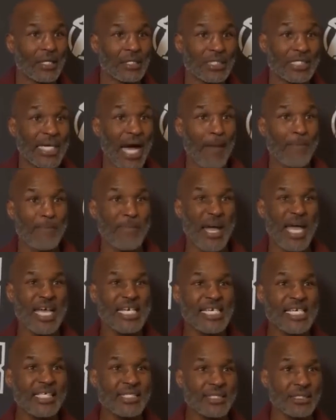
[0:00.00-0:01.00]
You got
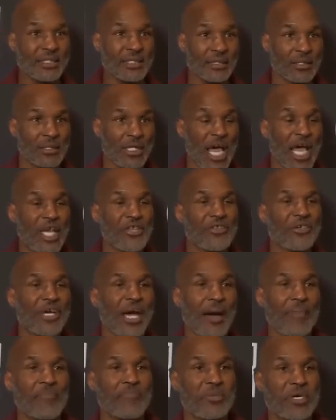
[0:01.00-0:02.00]
maintenance and you
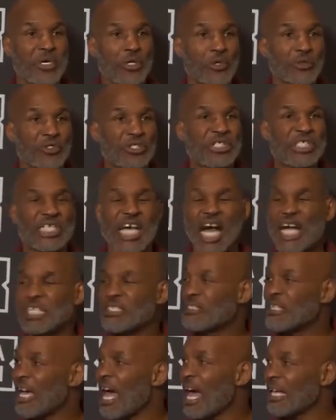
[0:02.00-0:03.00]
got bills and you
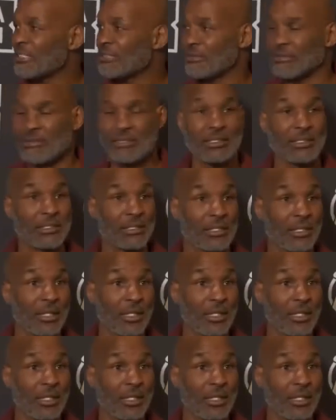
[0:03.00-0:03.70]
got taxes